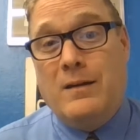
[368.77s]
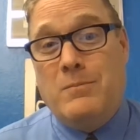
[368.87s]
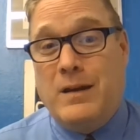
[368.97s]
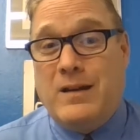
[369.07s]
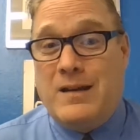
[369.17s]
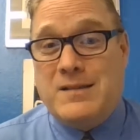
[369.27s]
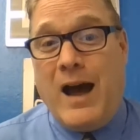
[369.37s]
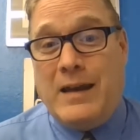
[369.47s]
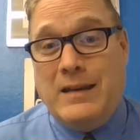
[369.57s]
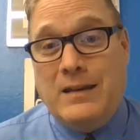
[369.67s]
because
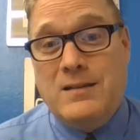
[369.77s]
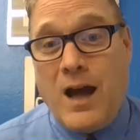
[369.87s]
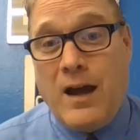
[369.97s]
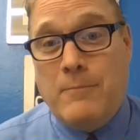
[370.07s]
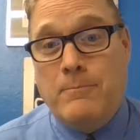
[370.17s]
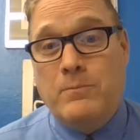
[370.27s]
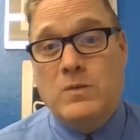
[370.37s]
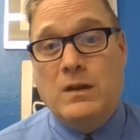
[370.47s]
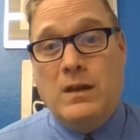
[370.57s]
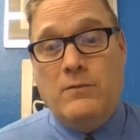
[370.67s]
I need time
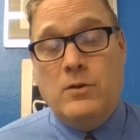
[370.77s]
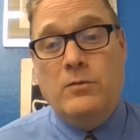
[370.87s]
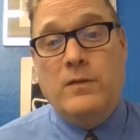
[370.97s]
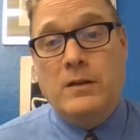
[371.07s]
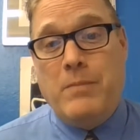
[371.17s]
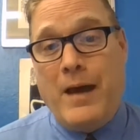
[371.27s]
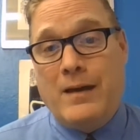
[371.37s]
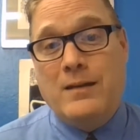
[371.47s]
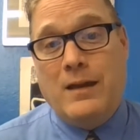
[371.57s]
to give you feedback.